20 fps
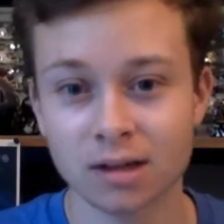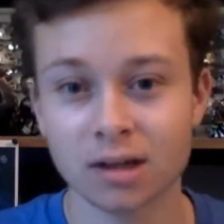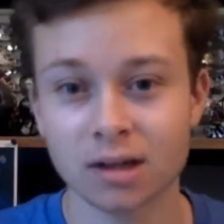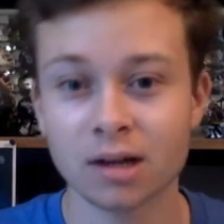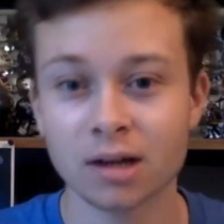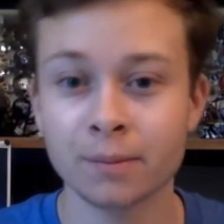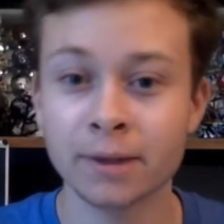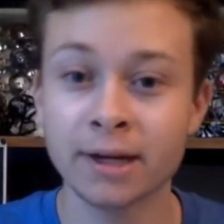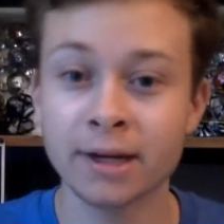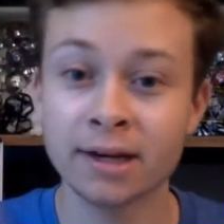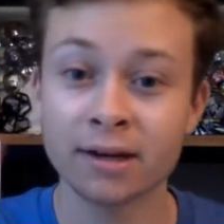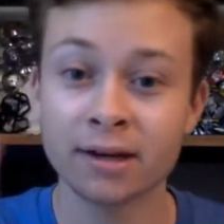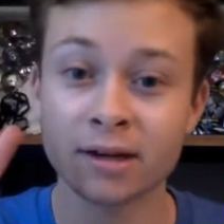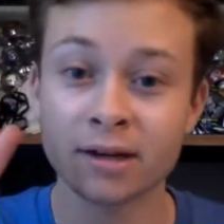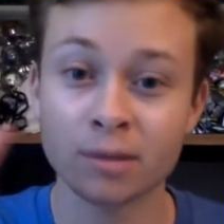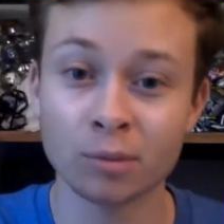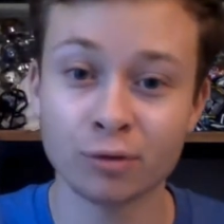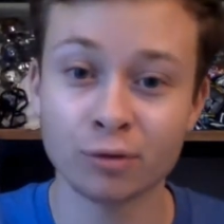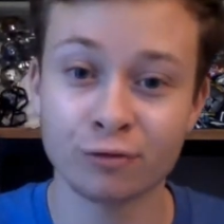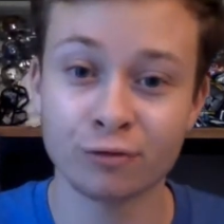Coming in at
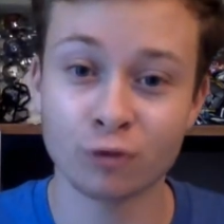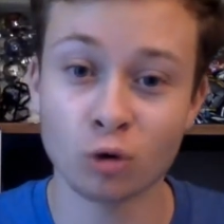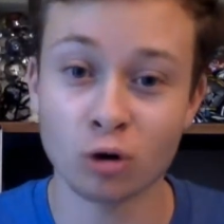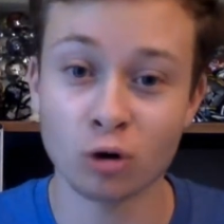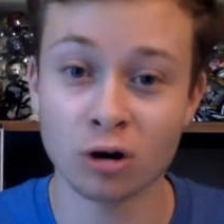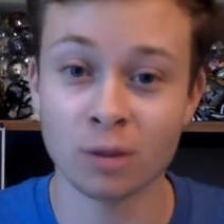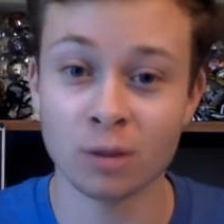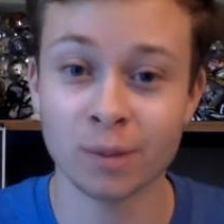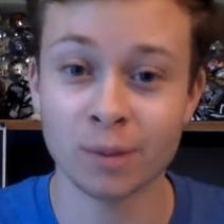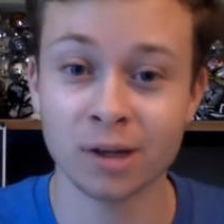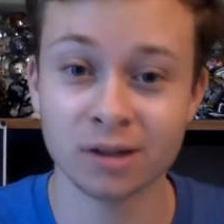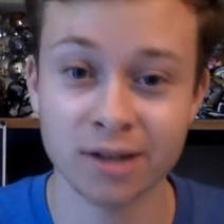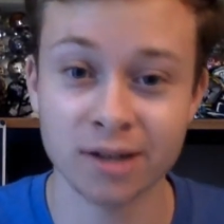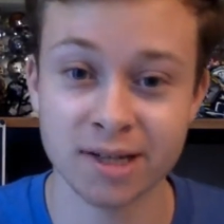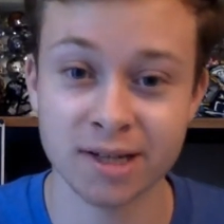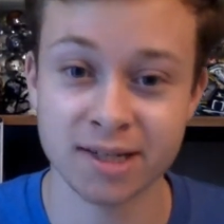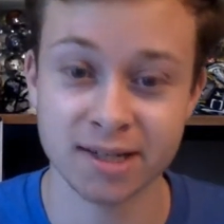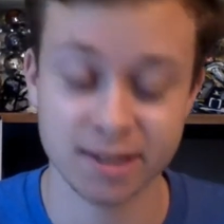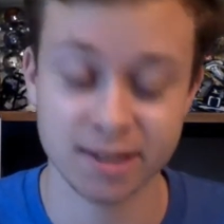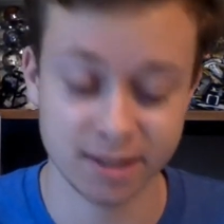number 4 on my
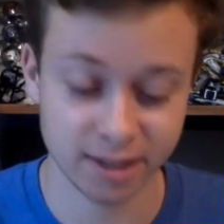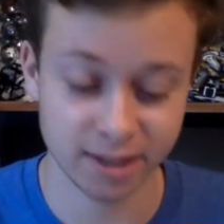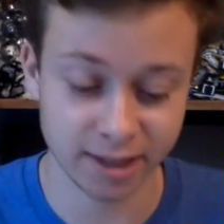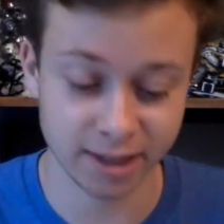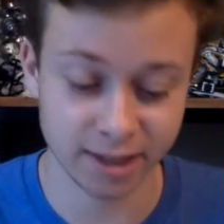list is The